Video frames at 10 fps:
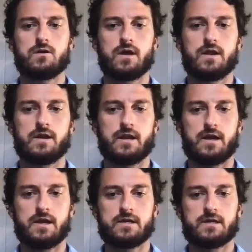
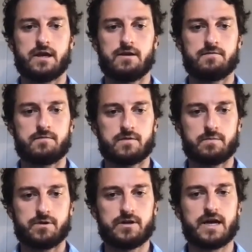in
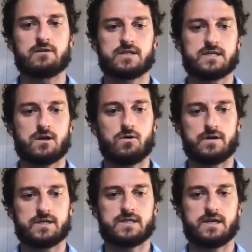building out this
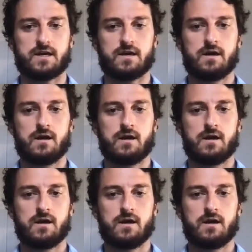holistic